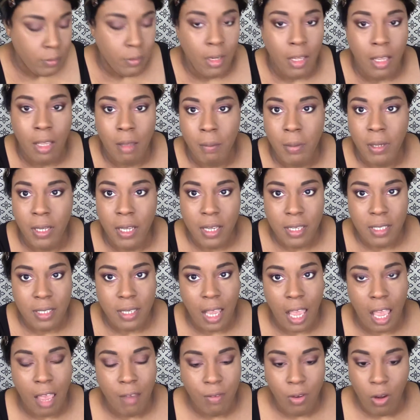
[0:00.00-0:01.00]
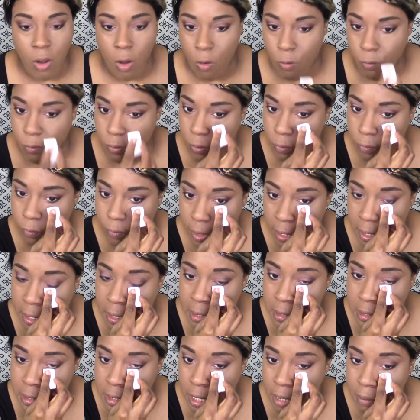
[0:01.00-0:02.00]
And because I have an oval
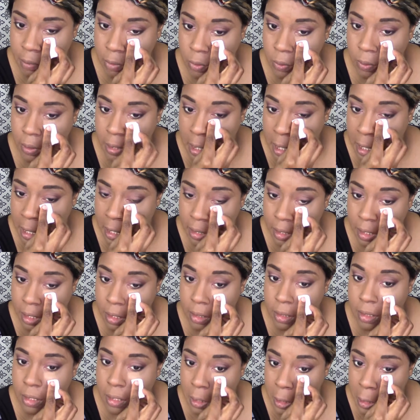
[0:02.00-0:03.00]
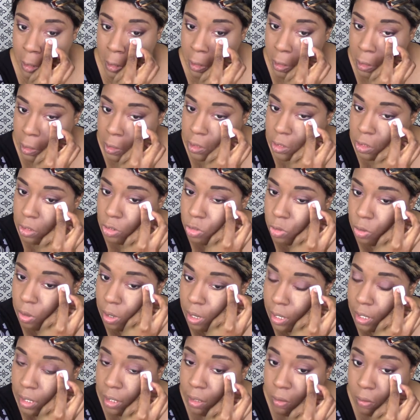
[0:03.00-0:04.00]
face, I'm doing it in the
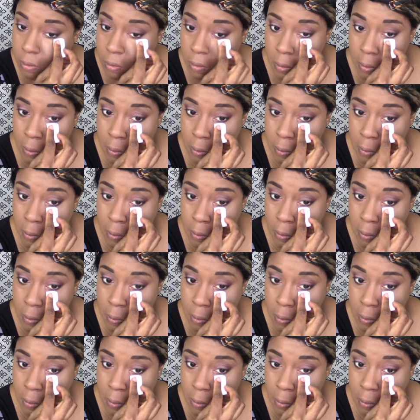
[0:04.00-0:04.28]
triangle.